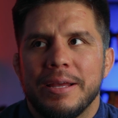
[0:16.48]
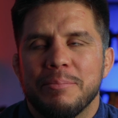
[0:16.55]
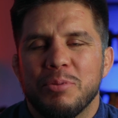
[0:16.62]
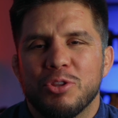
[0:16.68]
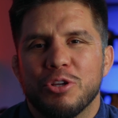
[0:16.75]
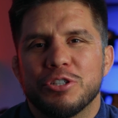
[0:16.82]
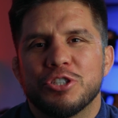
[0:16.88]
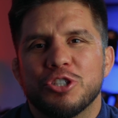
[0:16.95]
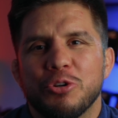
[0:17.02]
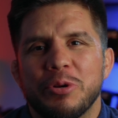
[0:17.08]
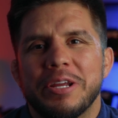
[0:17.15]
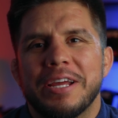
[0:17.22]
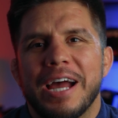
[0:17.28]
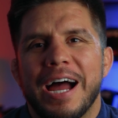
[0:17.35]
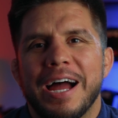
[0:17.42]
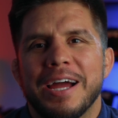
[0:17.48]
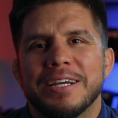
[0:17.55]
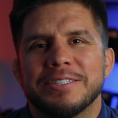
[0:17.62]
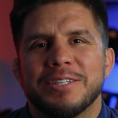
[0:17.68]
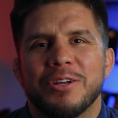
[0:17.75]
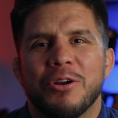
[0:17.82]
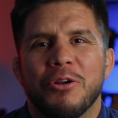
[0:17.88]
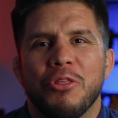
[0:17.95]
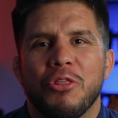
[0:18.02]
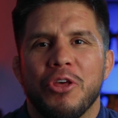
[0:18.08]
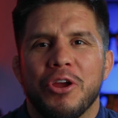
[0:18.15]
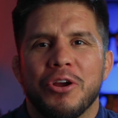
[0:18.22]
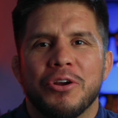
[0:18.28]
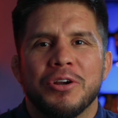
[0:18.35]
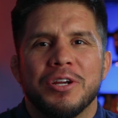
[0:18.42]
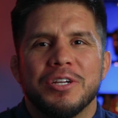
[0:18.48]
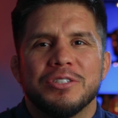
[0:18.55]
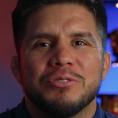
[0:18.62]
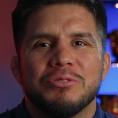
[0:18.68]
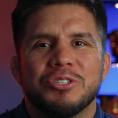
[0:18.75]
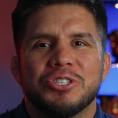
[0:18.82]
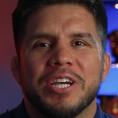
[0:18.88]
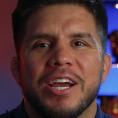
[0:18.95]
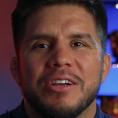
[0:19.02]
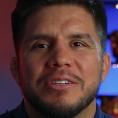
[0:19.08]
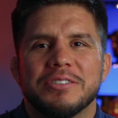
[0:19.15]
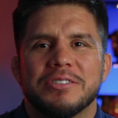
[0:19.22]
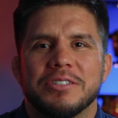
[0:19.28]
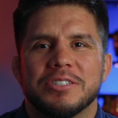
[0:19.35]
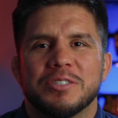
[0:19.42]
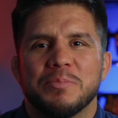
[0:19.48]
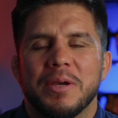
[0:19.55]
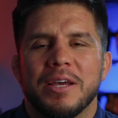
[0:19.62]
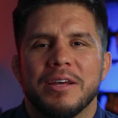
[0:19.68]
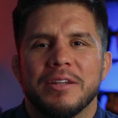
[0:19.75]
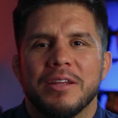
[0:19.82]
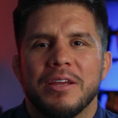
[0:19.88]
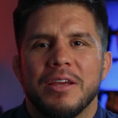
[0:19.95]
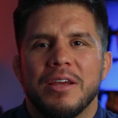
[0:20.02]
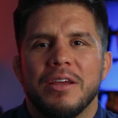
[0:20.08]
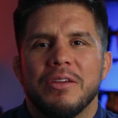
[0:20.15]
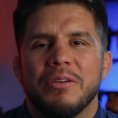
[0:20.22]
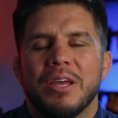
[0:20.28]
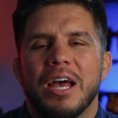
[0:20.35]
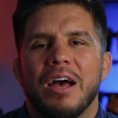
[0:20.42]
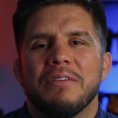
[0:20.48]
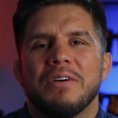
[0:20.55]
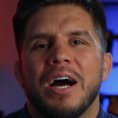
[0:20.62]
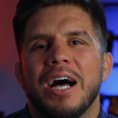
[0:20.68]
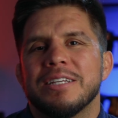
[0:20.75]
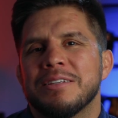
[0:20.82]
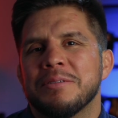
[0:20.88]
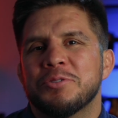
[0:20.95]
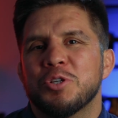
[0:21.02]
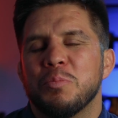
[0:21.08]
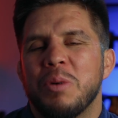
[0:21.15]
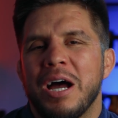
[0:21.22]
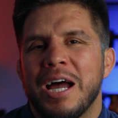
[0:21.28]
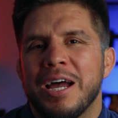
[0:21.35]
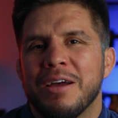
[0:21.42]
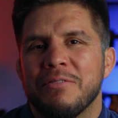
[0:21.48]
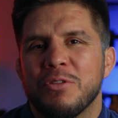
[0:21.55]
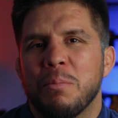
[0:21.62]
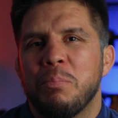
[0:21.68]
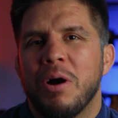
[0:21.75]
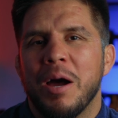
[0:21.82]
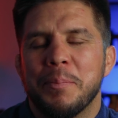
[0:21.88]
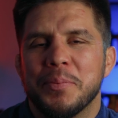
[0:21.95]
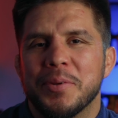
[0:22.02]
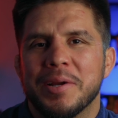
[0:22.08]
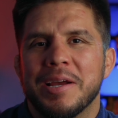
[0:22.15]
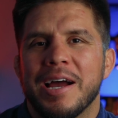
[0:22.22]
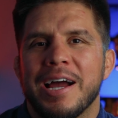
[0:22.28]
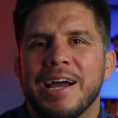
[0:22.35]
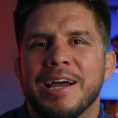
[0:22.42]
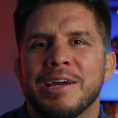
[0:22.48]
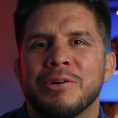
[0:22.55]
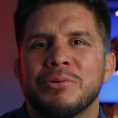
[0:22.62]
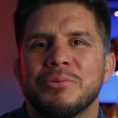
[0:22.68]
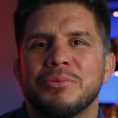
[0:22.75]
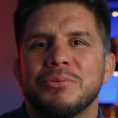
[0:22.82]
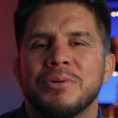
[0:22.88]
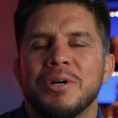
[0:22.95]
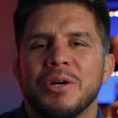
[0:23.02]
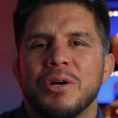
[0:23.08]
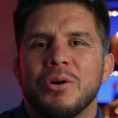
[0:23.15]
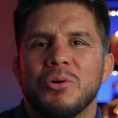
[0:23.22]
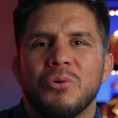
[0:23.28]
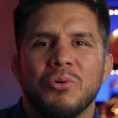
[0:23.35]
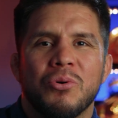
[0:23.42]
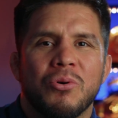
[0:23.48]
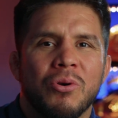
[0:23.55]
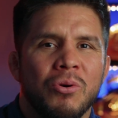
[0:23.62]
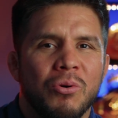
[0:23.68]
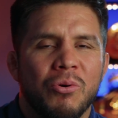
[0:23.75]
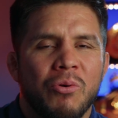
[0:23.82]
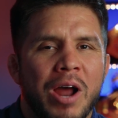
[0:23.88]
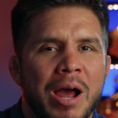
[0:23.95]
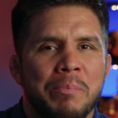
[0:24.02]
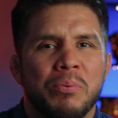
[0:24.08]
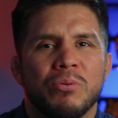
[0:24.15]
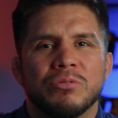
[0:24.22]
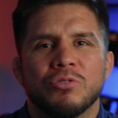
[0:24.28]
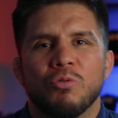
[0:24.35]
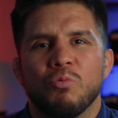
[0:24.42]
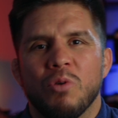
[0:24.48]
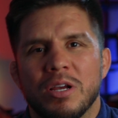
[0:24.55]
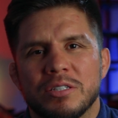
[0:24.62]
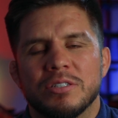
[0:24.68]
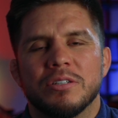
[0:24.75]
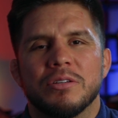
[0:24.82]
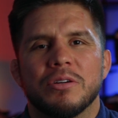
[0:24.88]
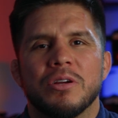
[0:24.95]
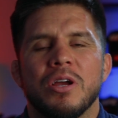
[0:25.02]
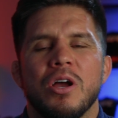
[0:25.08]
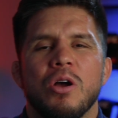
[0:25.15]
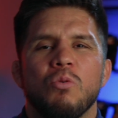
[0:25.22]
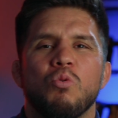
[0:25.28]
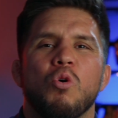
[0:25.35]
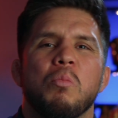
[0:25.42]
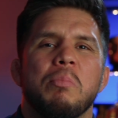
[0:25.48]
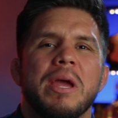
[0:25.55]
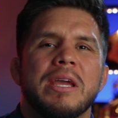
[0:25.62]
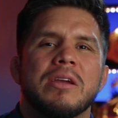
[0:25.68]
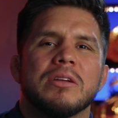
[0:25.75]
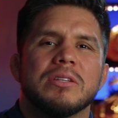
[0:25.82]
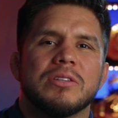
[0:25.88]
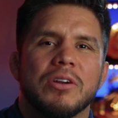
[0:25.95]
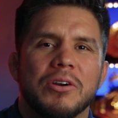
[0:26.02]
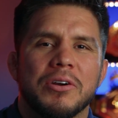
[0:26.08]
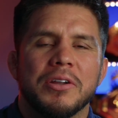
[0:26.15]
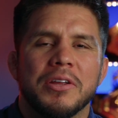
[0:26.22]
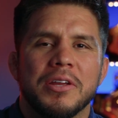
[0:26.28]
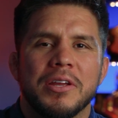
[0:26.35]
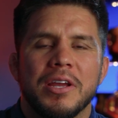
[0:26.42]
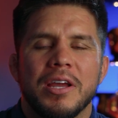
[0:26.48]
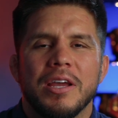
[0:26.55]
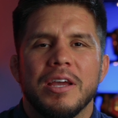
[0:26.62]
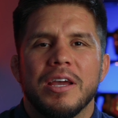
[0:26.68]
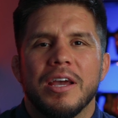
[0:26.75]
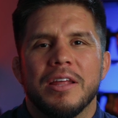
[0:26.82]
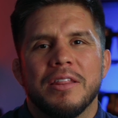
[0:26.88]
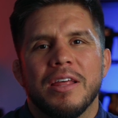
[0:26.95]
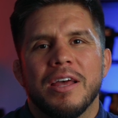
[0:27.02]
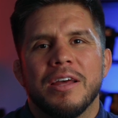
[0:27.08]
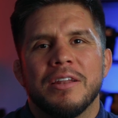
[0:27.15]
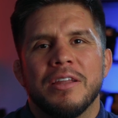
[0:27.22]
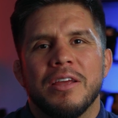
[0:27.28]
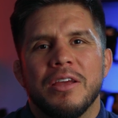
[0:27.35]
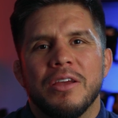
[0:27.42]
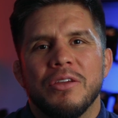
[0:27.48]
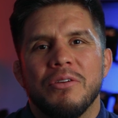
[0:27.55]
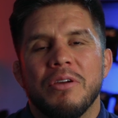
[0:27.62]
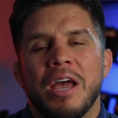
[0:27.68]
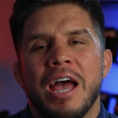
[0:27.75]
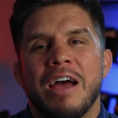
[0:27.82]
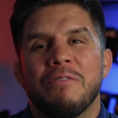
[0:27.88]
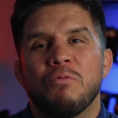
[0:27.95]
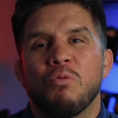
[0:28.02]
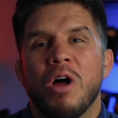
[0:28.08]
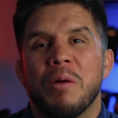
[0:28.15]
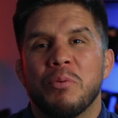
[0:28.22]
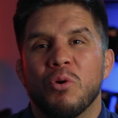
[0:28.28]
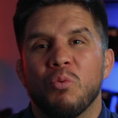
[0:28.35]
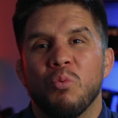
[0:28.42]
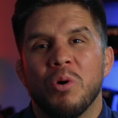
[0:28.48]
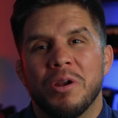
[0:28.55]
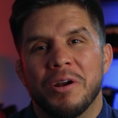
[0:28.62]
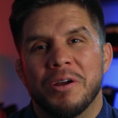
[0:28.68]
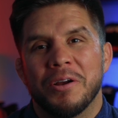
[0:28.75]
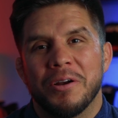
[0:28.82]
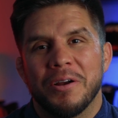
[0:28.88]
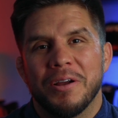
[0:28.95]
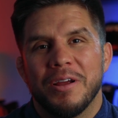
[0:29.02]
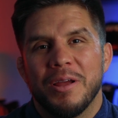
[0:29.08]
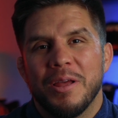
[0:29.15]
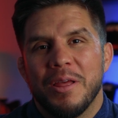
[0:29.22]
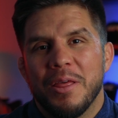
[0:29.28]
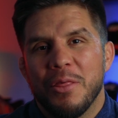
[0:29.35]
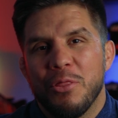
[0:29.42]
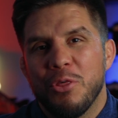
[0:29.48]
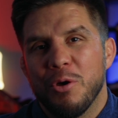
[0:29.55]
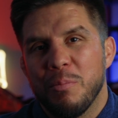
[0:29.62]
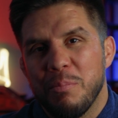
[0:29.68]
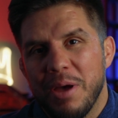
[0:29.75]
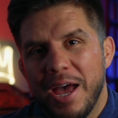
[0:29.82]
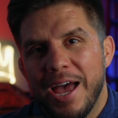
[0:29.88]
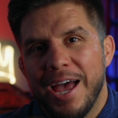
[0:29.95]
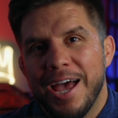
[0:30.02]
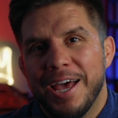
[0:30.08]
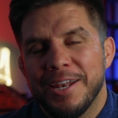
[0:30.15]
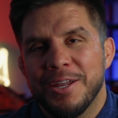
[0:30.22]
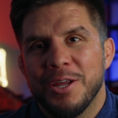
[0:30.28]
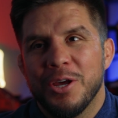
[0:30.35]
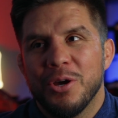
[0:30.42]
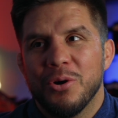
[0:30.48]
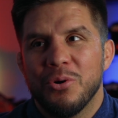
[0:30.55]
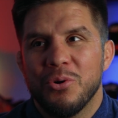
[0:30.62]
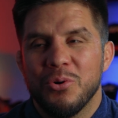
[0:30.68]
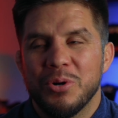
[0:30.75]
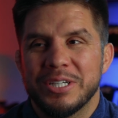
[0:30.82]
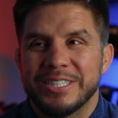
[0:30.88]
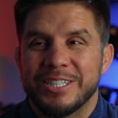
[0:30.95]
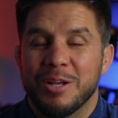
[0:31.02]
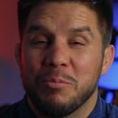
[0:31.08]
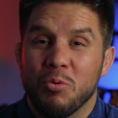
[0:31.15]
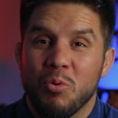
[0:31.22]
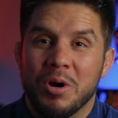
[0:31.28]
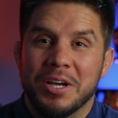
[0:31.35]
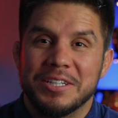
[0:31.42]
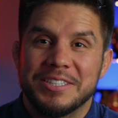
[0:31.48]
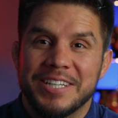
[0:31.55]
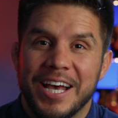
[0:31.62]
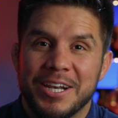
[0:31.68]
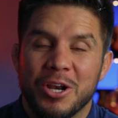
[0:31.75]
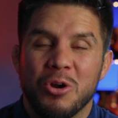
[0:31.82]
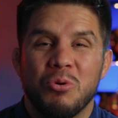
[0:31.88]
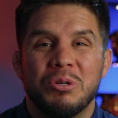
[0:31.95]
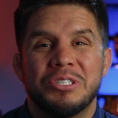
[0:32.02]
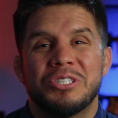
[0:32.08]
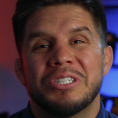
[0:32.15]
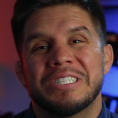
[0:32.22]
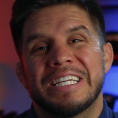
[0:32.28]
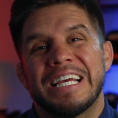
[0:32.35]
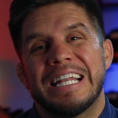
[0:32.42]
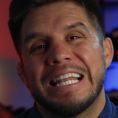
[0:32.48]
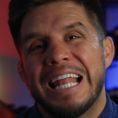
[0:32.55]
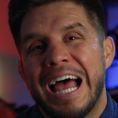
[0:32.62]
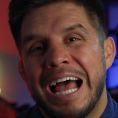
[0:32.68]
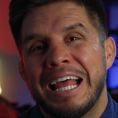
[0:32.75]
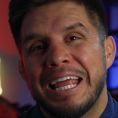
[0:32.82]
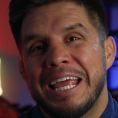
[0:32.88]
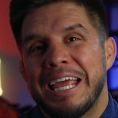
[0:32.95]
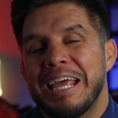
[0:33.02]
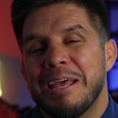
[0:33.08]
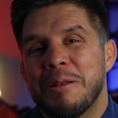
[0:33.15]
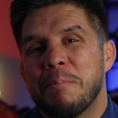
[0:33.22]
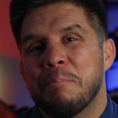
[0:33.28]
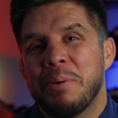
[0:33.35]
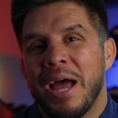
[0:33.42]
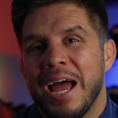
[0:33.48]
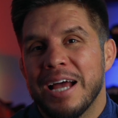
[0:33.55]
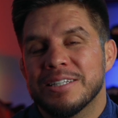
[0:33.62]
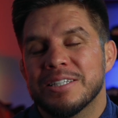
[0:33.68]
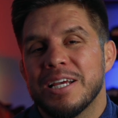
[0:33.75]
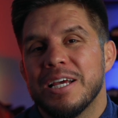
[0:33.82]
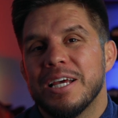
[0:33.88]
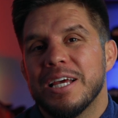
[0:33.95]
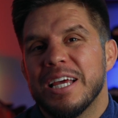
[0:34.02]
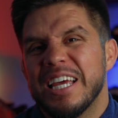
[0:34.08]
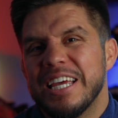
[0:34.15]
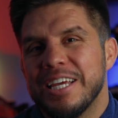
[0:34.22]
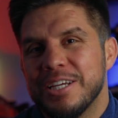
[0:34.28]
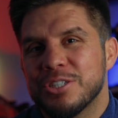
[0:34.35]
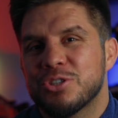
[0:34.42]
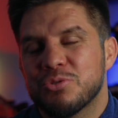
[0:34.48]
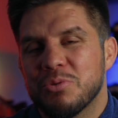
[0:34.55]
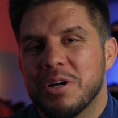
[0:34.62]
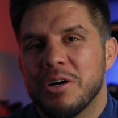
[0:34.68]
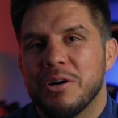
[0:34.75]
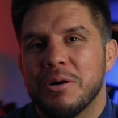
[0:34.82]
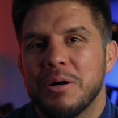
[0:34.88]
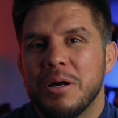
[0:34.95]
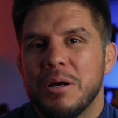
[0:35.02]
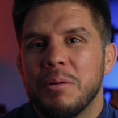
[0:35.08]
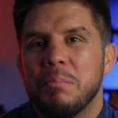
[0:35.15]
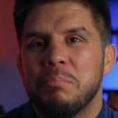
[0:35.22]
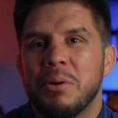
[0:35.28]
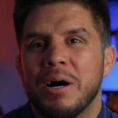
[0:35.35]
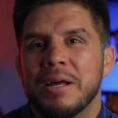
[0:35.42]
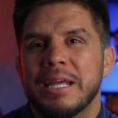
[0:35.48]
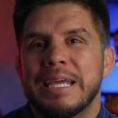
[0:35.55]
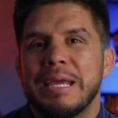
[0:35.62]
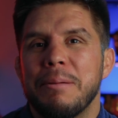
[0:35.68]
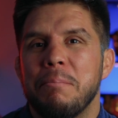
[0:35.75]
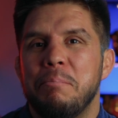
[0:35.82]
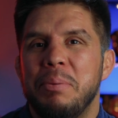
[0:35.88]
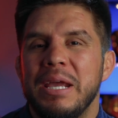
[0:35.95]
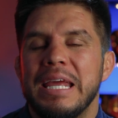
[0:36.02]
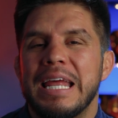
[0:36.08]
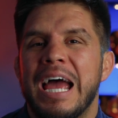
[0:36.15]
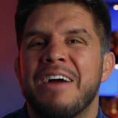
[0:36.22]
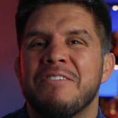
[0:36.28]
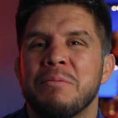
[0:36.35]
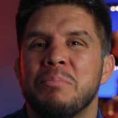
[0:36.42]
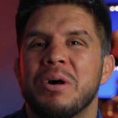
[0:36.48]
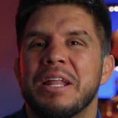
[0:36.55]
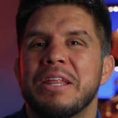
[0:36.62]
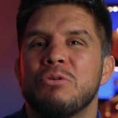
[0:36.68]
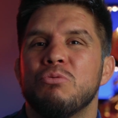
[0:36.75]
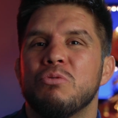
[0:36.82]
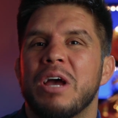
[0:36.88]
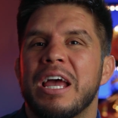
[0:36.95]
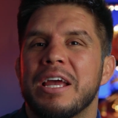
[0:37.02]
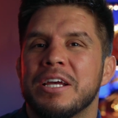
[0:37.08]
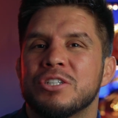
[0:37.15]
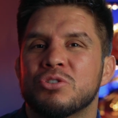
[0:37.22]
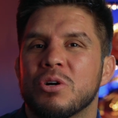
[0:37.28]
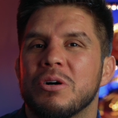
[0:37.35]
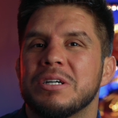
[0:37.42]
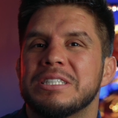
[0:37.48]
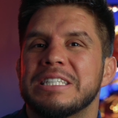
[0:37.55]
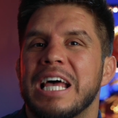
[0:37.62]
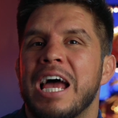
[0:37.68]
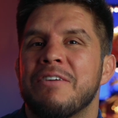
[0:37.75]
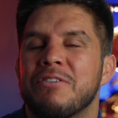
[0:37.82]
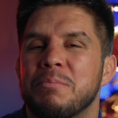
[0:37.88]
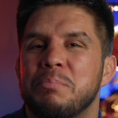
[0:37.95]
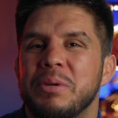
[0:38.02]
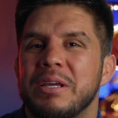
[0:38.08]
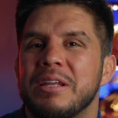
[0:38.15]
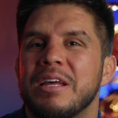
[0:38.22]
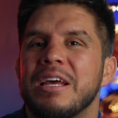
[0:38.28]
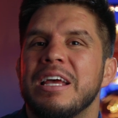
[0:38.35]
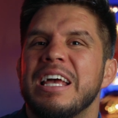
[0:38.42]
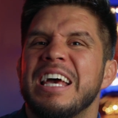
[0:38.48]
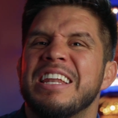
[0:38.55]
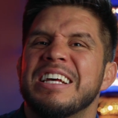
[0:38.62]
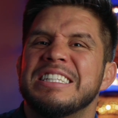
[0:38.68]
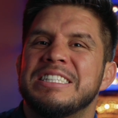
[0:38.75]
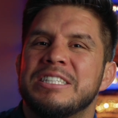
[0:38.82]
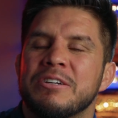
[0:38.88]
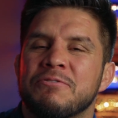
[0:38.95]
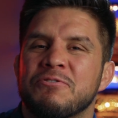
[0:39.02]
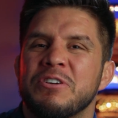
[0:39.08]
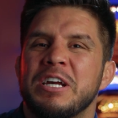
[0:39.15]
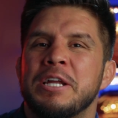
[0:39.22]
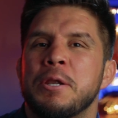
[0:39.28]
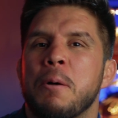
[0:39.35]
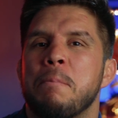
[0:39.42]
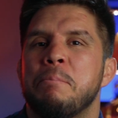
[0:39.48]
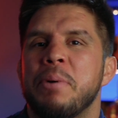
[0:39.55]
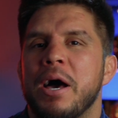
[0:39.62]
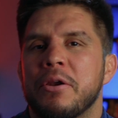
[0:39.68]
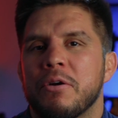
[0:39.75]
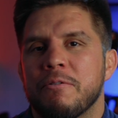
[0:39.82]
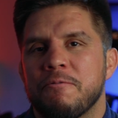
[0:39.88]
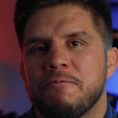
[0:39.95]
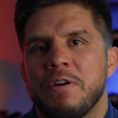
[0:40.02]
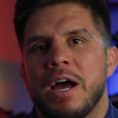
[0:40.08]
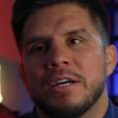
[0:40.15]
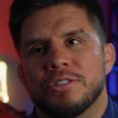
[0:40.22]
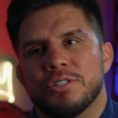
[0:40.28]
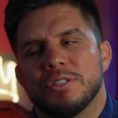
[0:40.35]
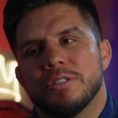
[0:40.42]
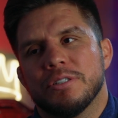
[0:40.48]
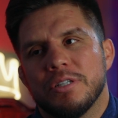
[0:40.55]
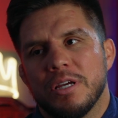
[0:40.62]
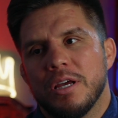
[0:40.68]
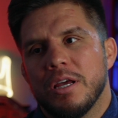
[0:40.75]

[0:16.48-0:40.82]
But there's three guys that are there to challenge this man. You have Khamzat Chimaev, the popular guy who grapples, the wrestler who will make it dirty. And then you have Robert Whittaker, the man who is the #1 contender who just cannot get past Israel, but can beat everybody who Israel has ever beat in a different and a better fashion.